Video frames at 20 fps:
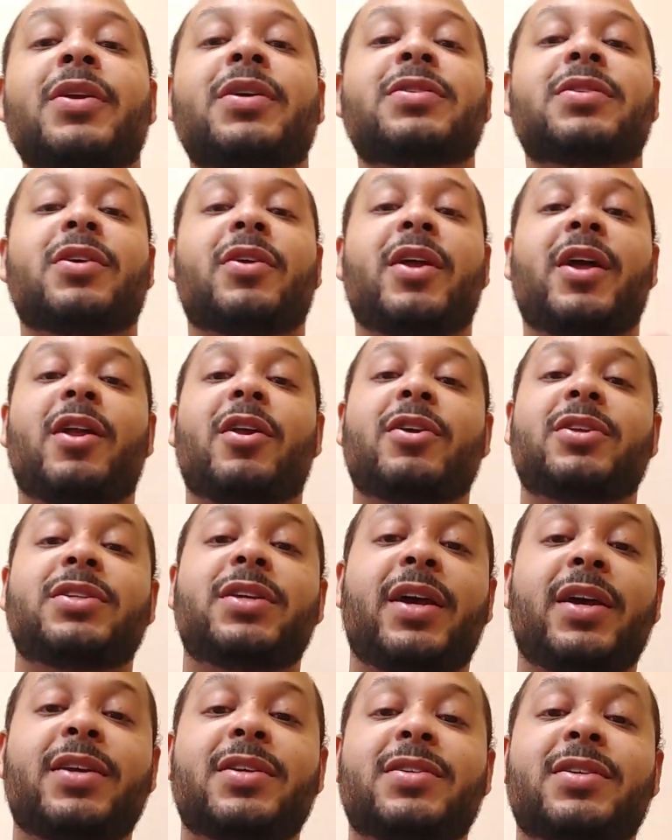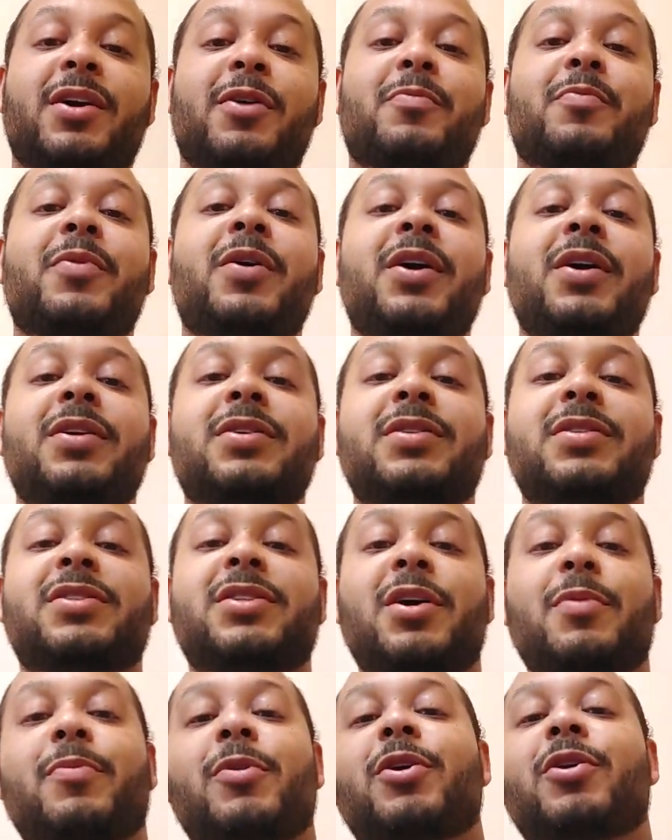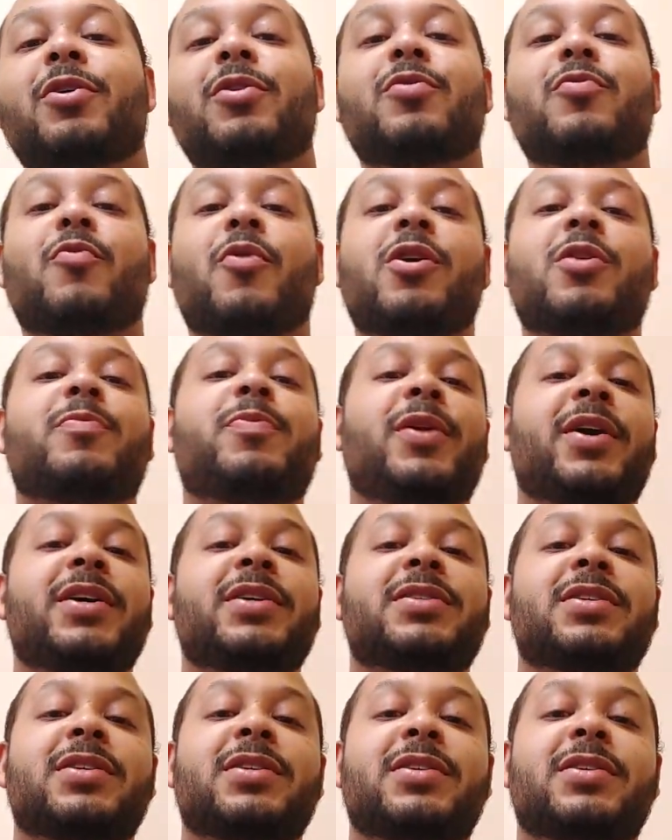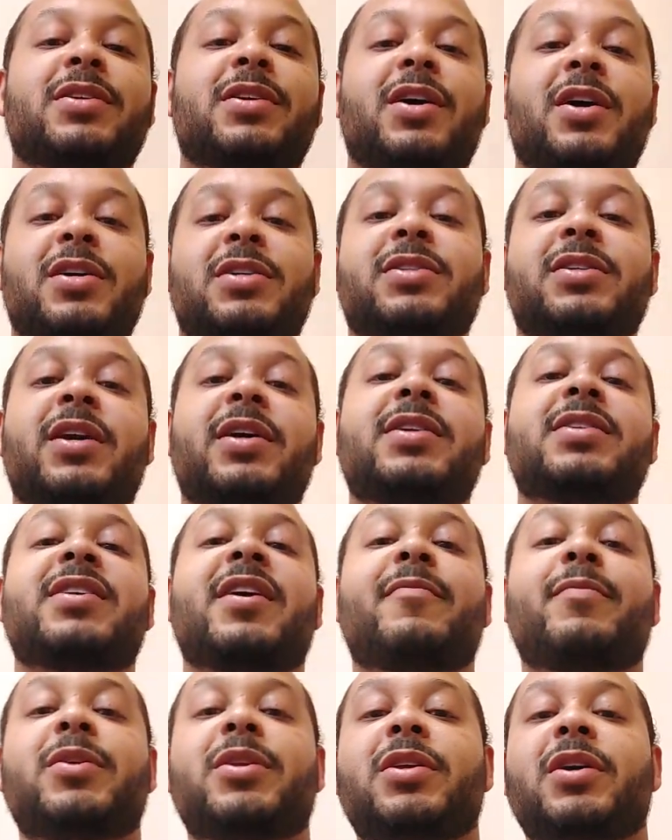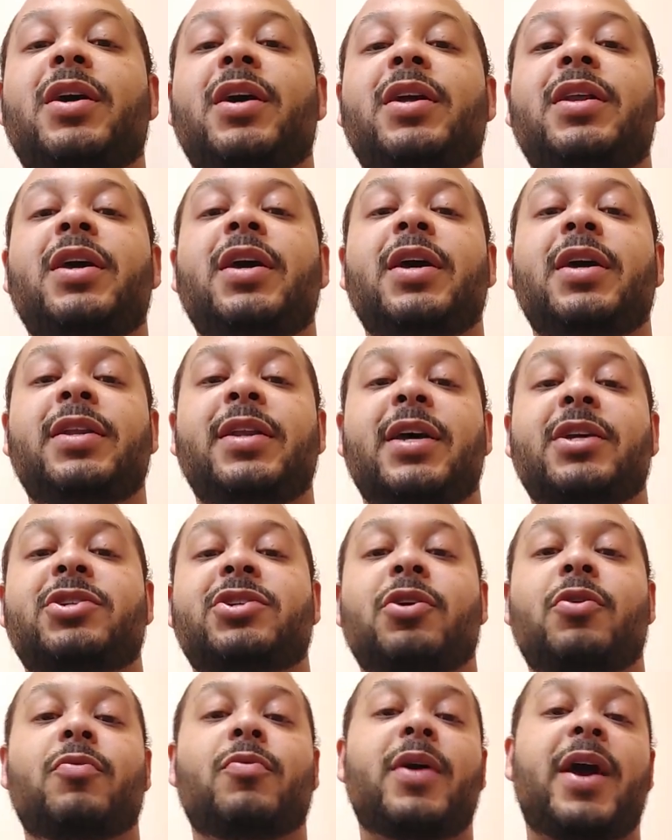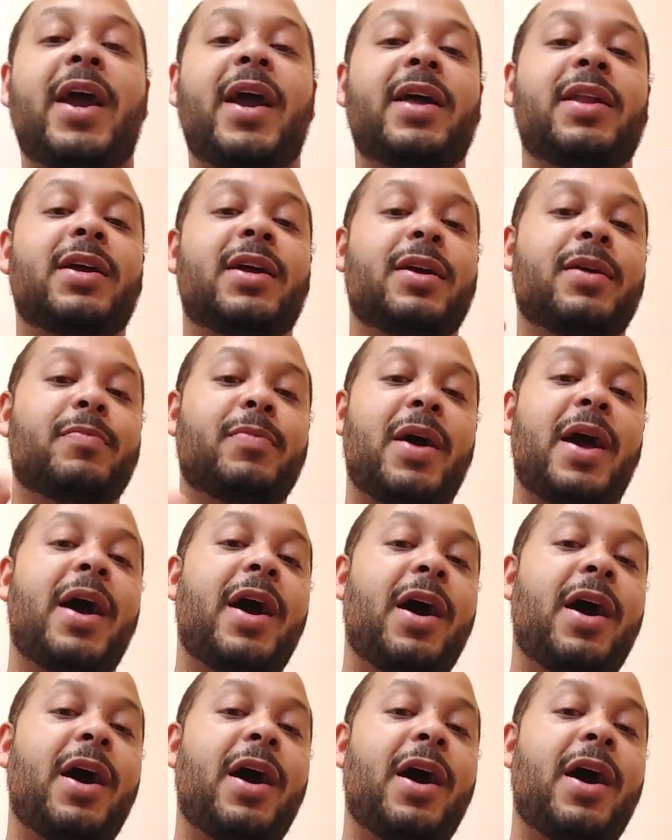So that ought to tell you something. Similar workplace studies have been done that show adding